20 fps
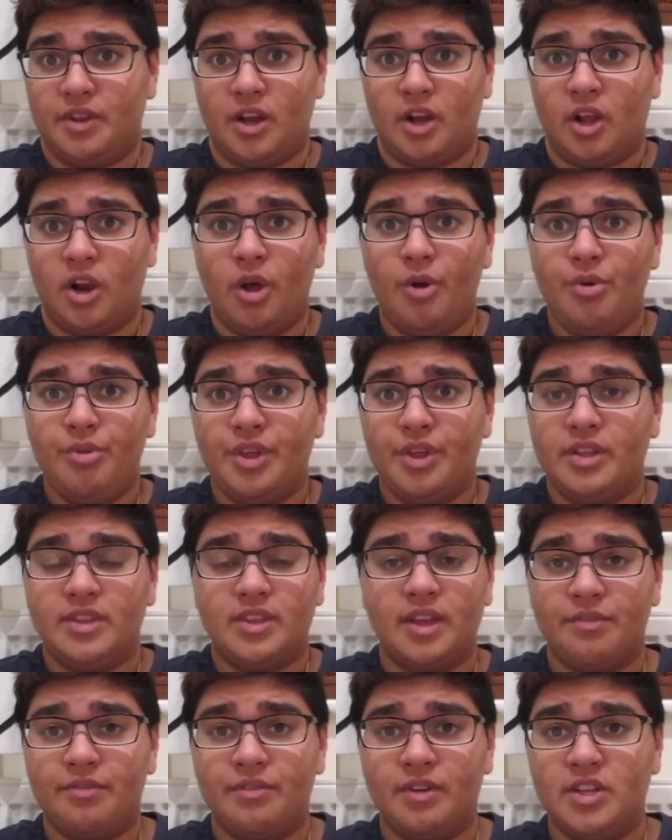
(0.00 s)
clothing
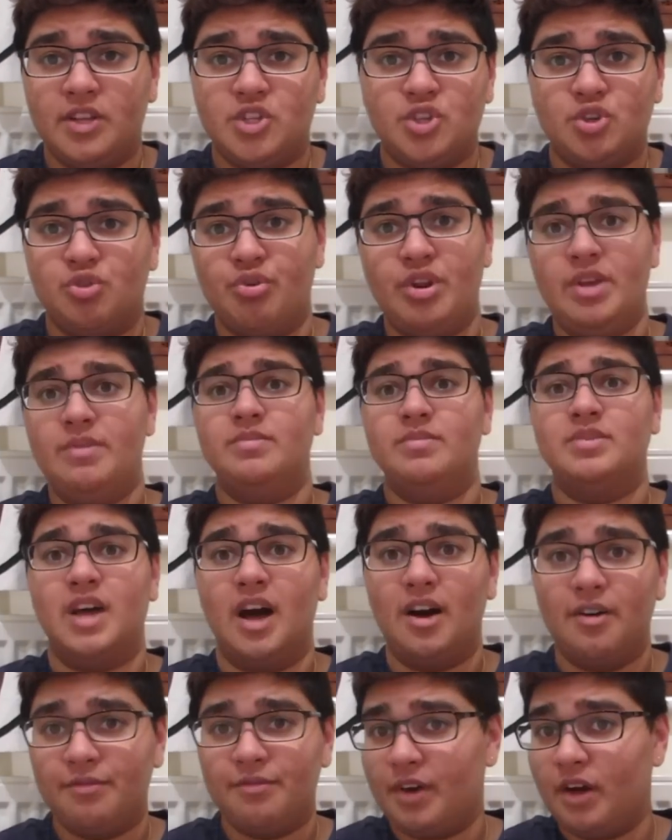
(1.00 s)
definitely screams
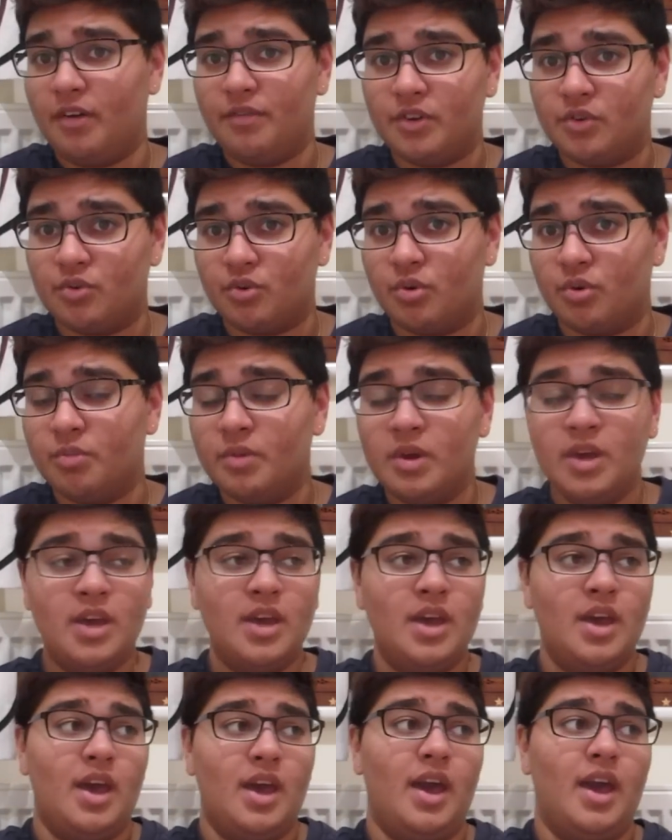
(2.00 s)
out Velvet Room,
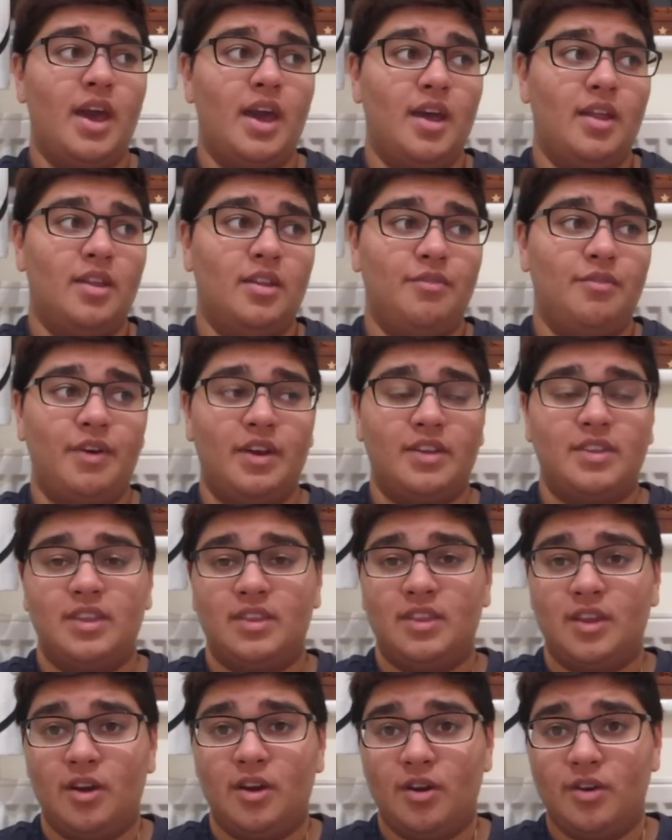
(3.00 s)
and the fact
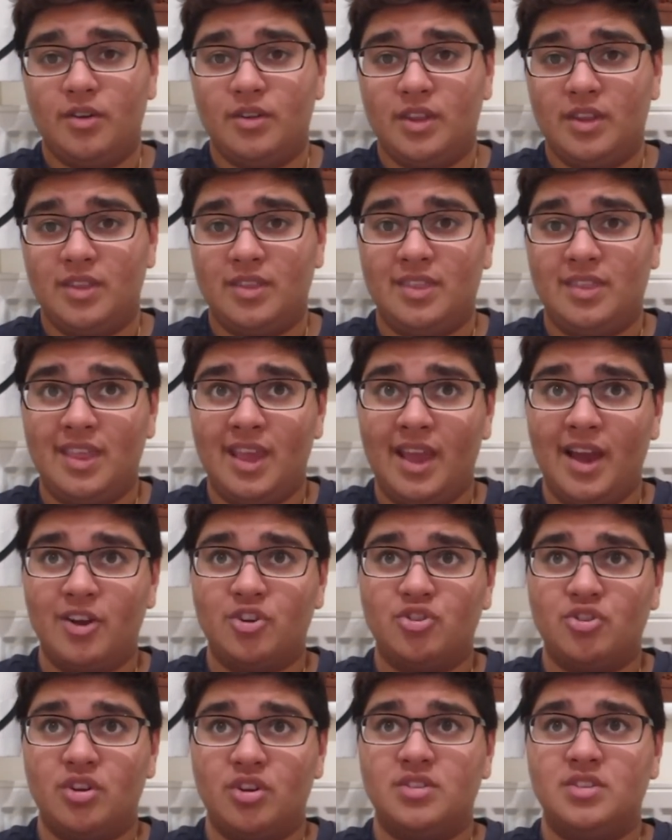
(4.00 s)
that they are
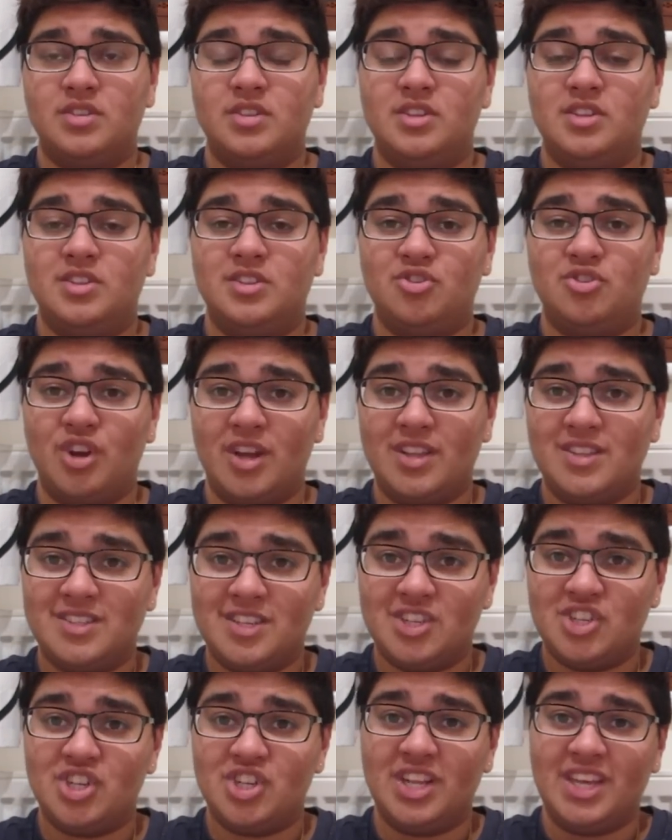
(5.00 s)

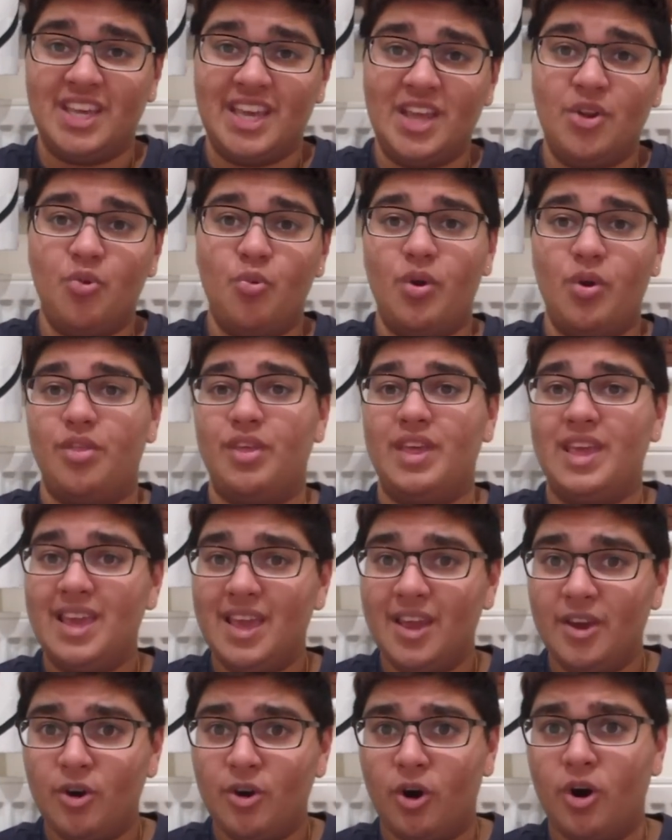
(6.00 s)
transitioning in with
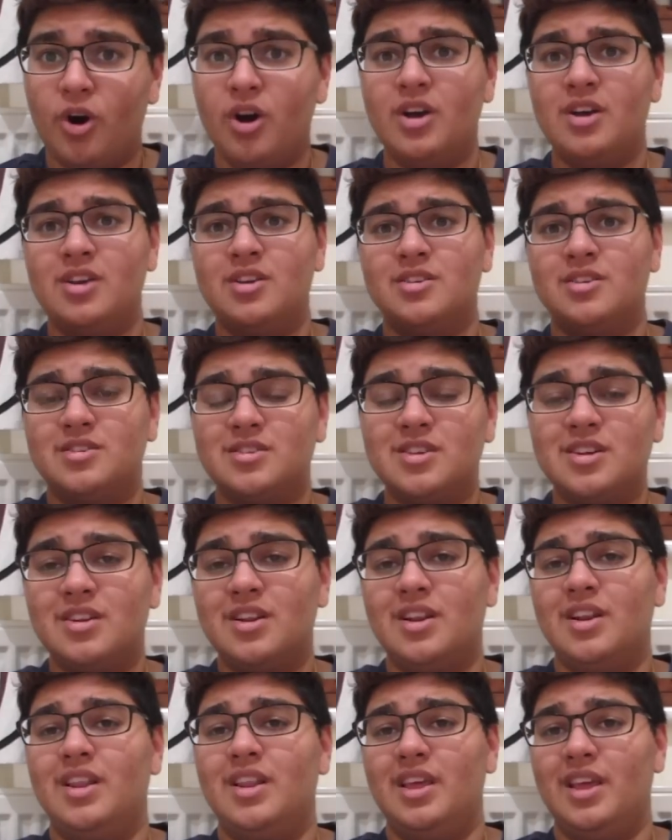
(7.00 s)
Igor
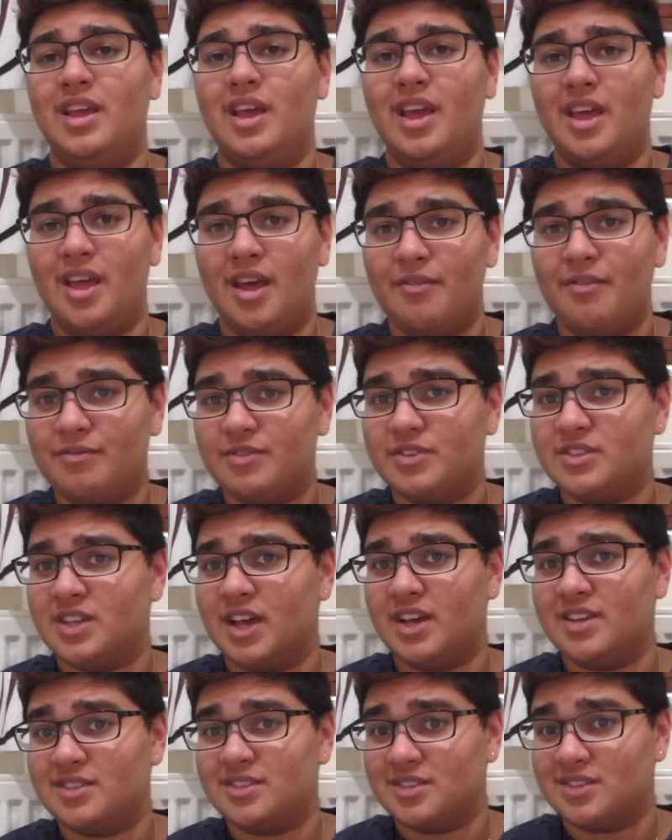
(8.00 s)
certainly
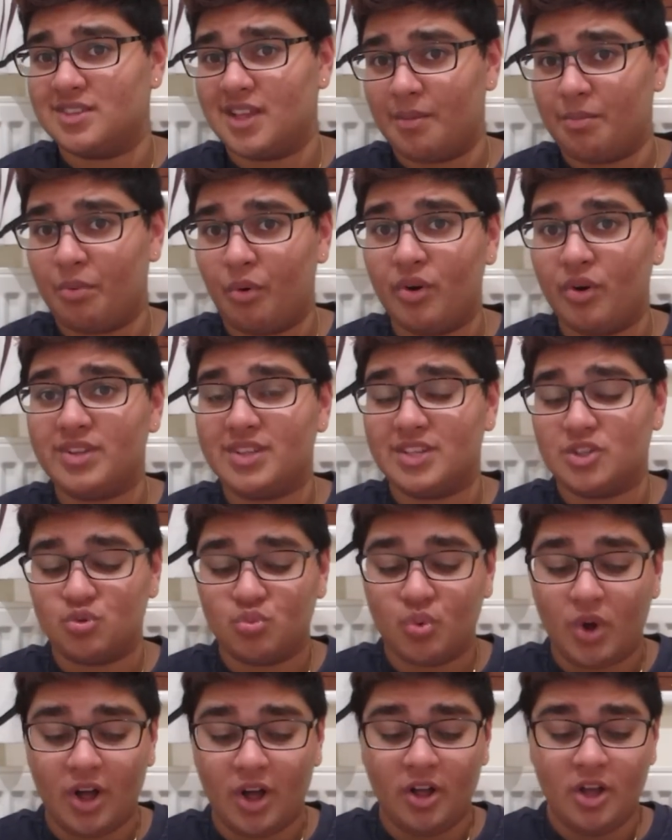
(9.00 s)
emphasizes that point as
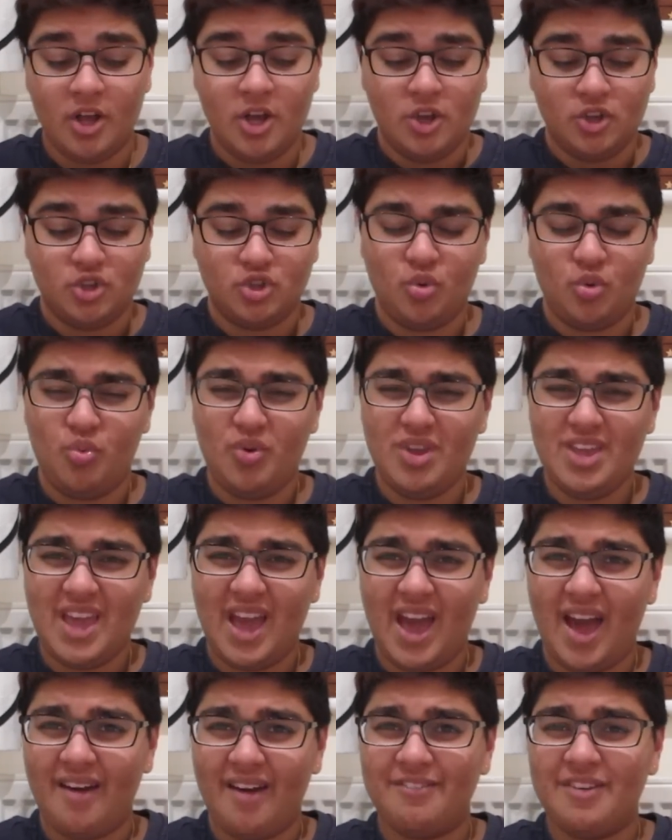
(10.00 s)
well. So we
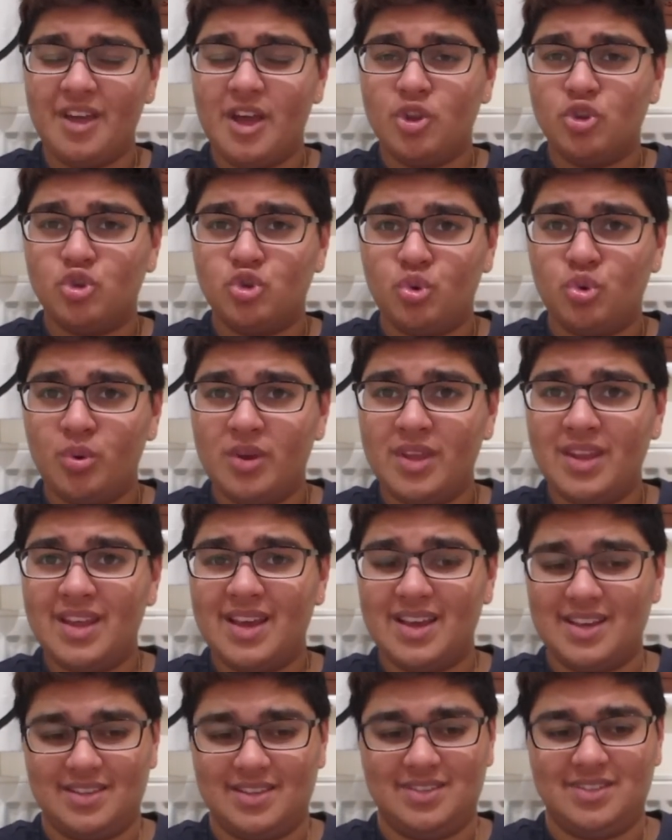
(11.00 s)
have twin
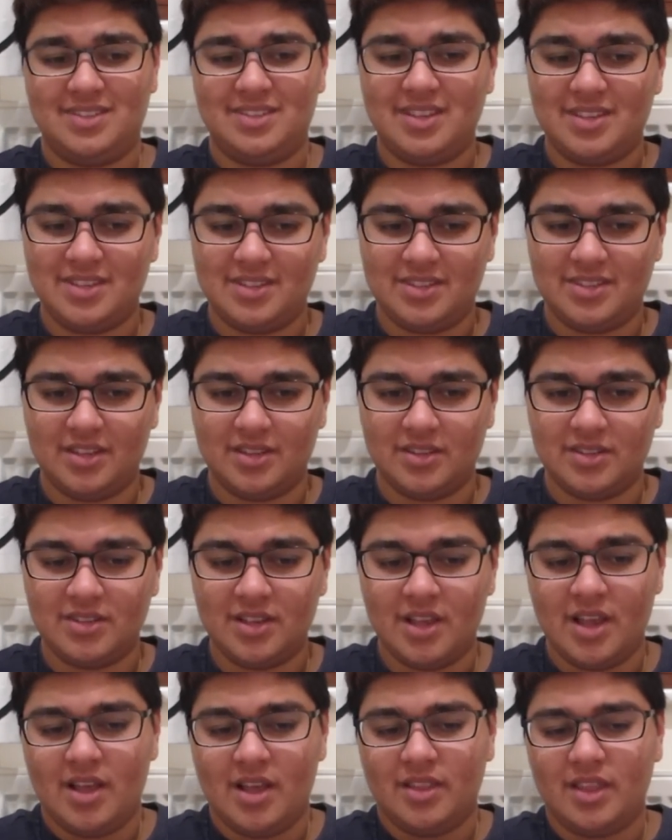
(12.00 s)

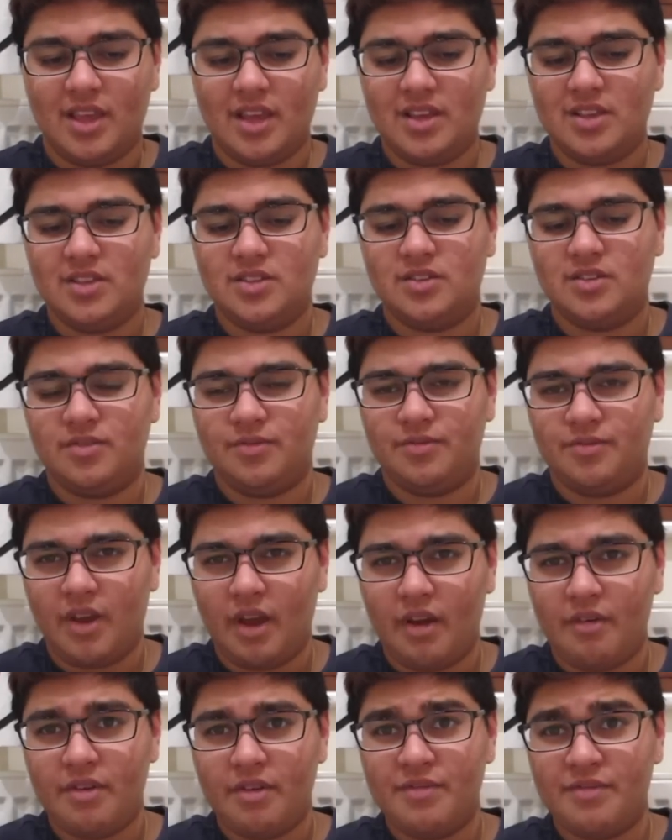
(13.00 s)
assistants. That is
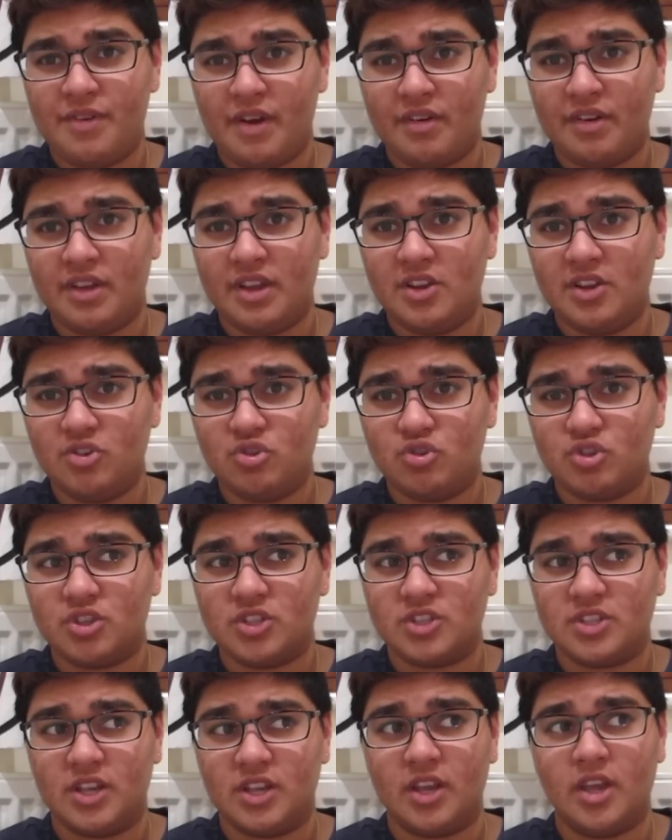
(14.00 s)
very, very
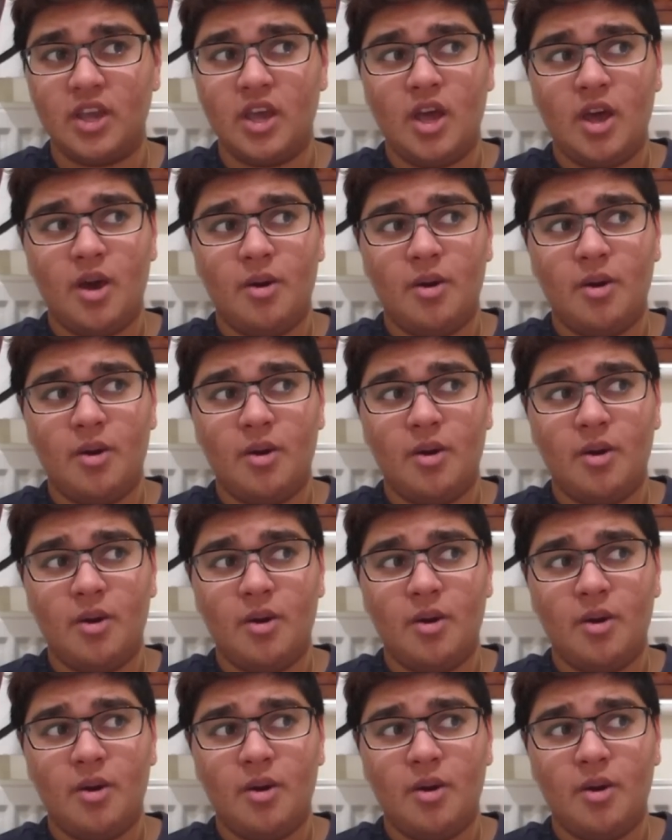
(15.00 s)
interesting.